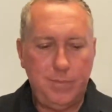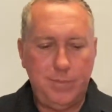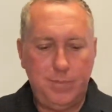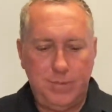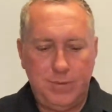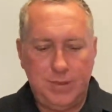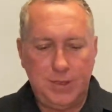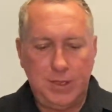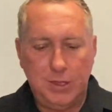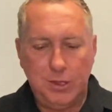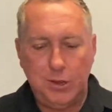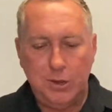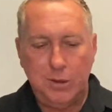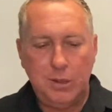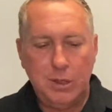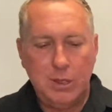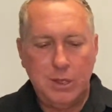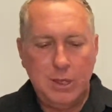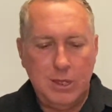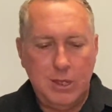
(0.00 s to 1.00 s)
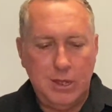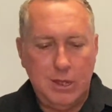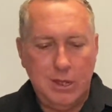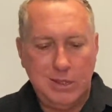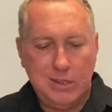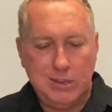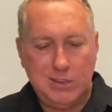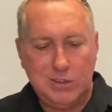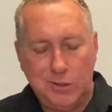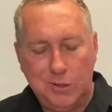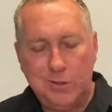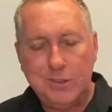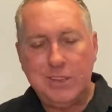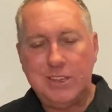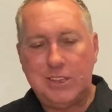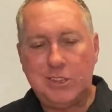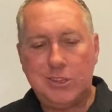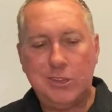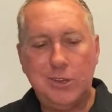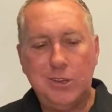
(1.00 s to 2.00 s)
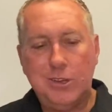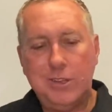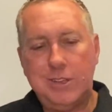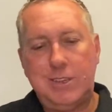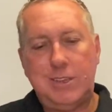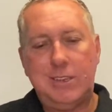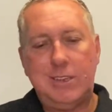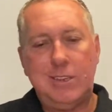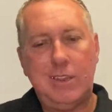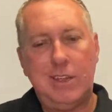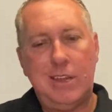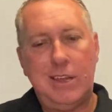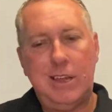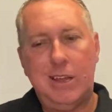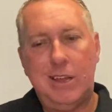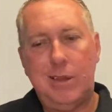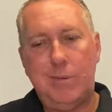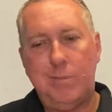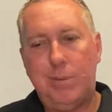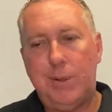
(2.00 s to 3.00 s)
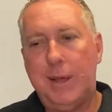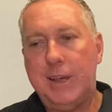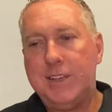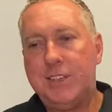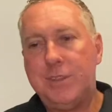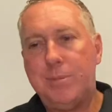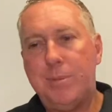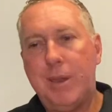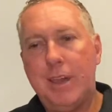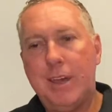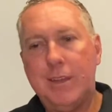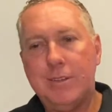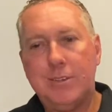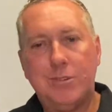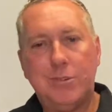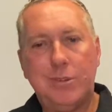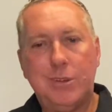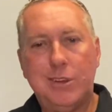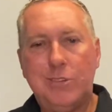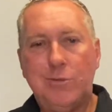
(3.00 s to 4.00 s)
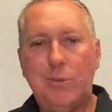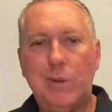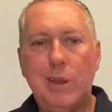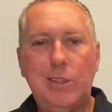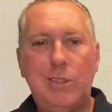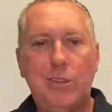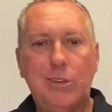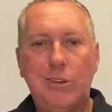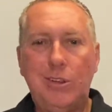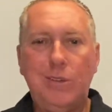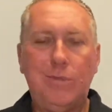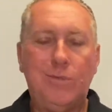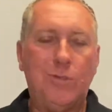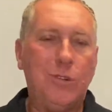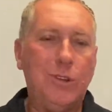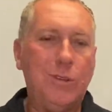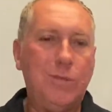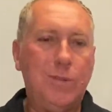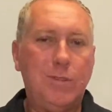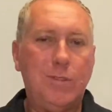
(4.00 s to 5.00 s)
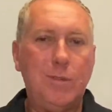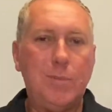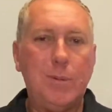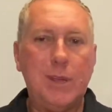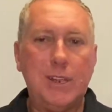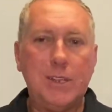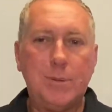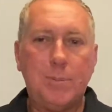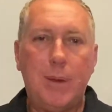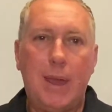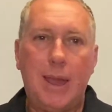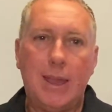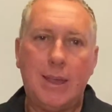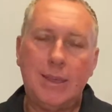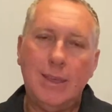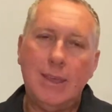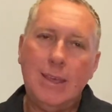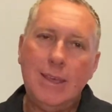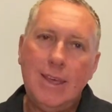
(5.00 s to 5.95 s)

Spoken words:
So troll your skirts, place them out sort of 20, 30, 40, 50 metres back,